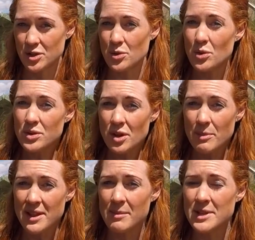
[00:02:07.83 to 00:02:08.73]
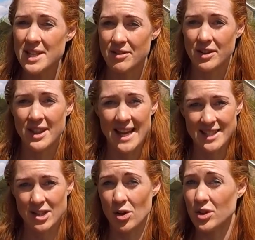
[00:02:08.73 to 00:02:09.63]
should also mean the material
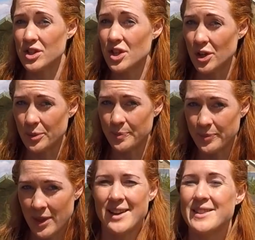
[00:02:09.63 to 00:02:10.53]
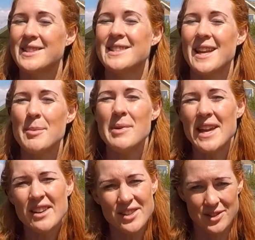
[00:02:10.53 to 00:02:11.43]
lasts longer too. The slim
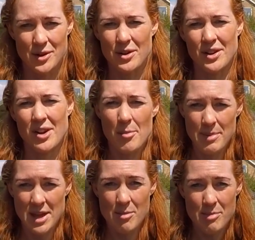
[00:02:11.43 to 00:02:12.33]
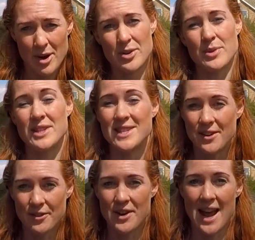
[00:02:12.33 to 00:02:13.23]
inner sock can be combined with
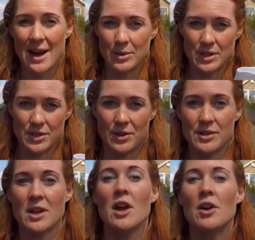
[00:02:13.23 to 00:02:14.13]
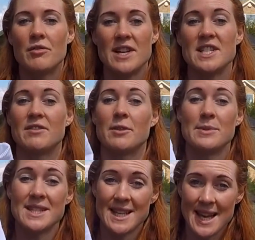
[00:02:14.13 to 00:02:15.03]
different outer socks, ranging from
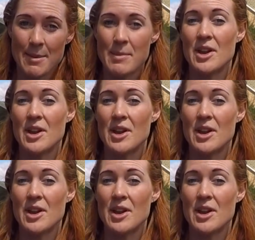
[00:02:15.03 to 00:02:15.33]
slim